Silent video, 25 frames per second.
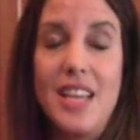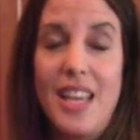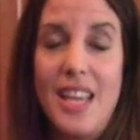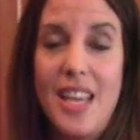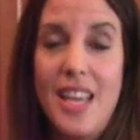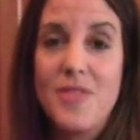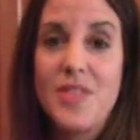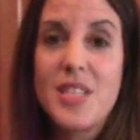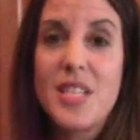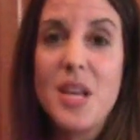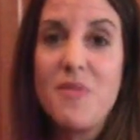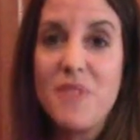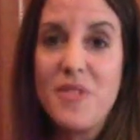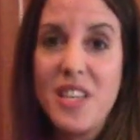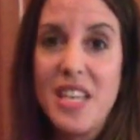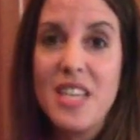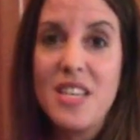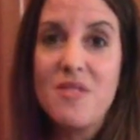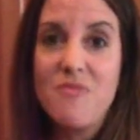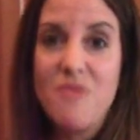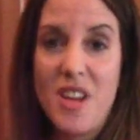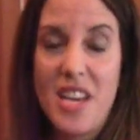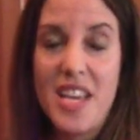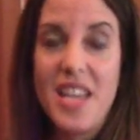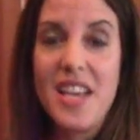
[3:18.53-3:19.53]
If somebody
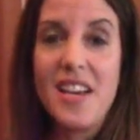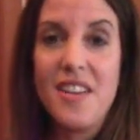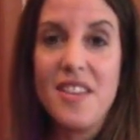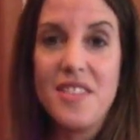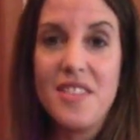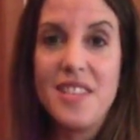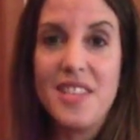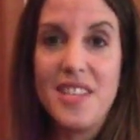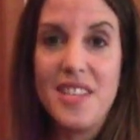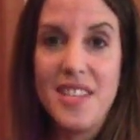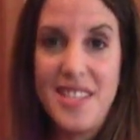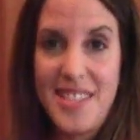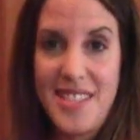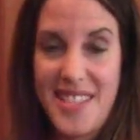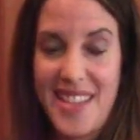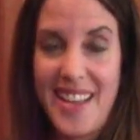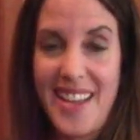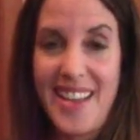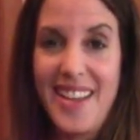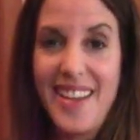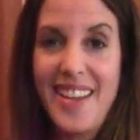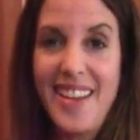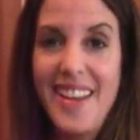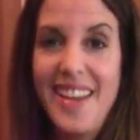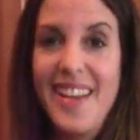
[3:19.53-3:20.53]
in my house is
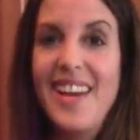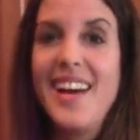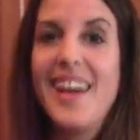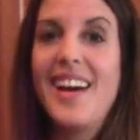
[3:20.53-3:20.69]
sick,